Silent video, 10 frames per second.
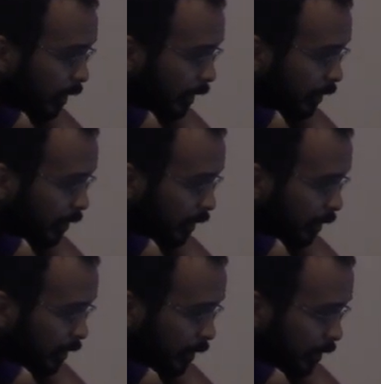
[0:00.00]
and
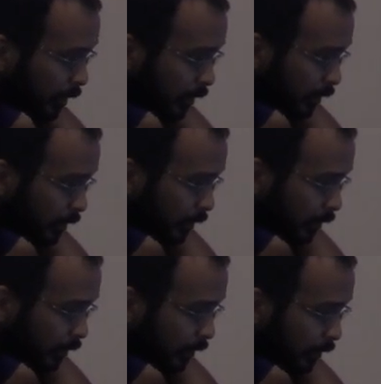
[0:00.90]
then
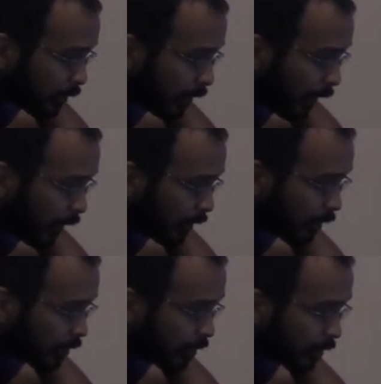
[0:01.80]

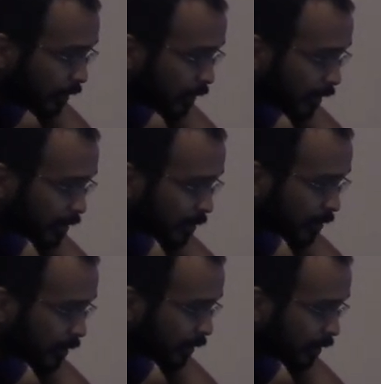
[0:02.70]
end. It tells us
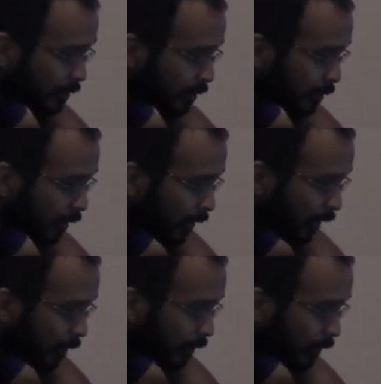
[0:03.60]
we're turning the shooter wheel
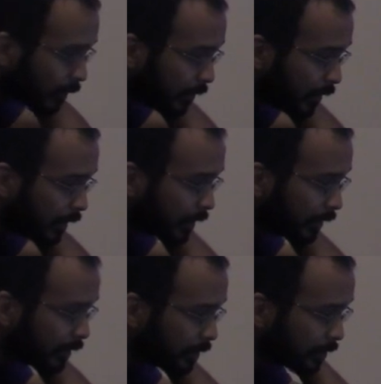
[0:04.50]
off.
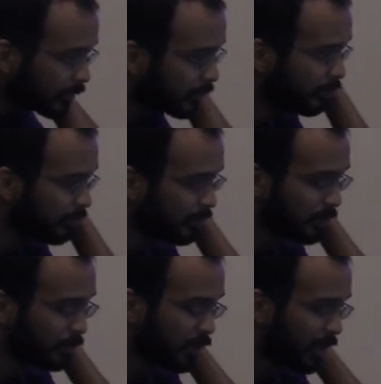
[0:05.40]
It turns the shooter wheels
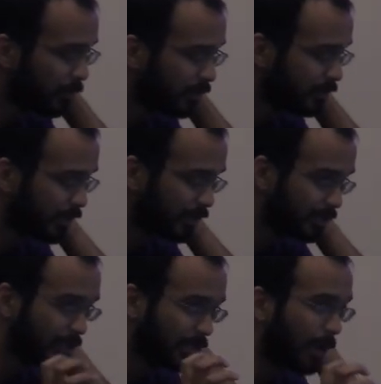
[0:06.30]
to brake mode, so it actually
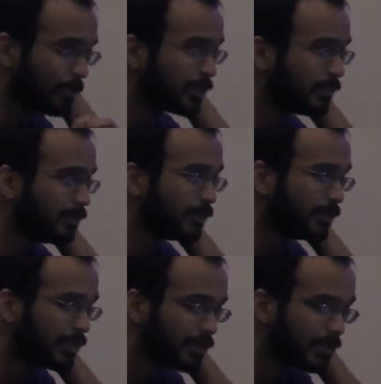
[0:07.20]
stops the shooter
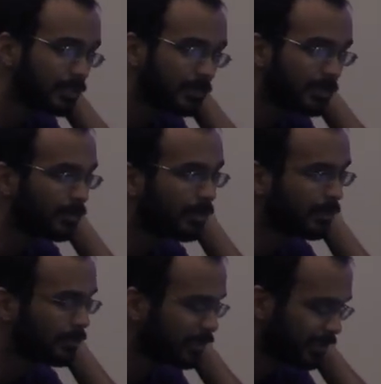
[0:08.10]
wheels because we don't want
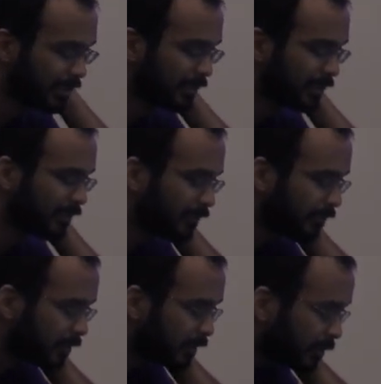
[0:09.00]
them just to like sit there and
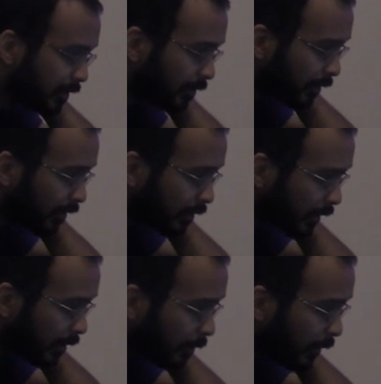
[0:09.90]
free spin for a long
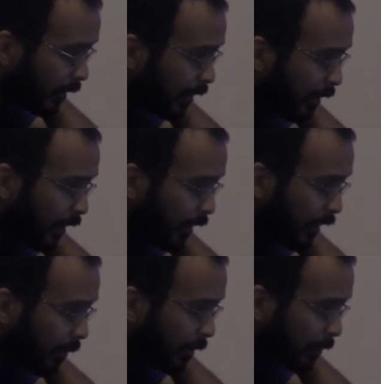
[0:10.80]
time.
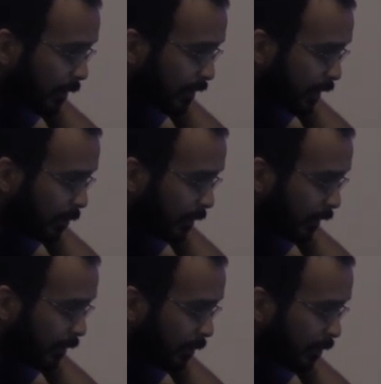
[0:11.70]
Um, then we disable
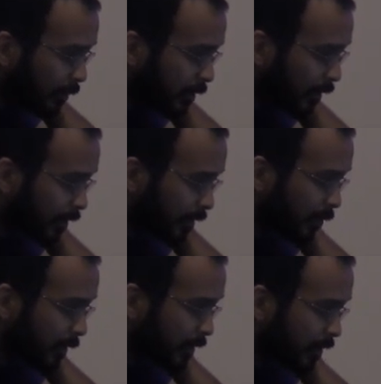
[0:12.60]
them, we start the
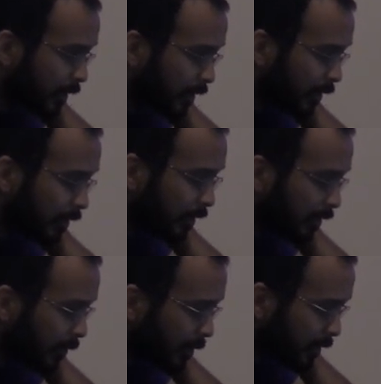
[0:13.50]
compressor again,
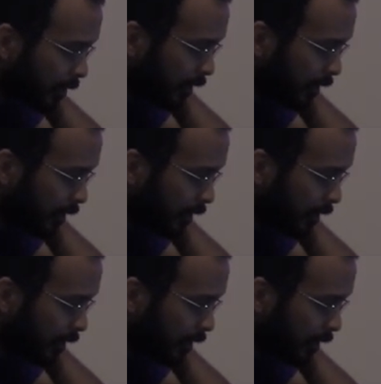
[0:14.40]
and we turn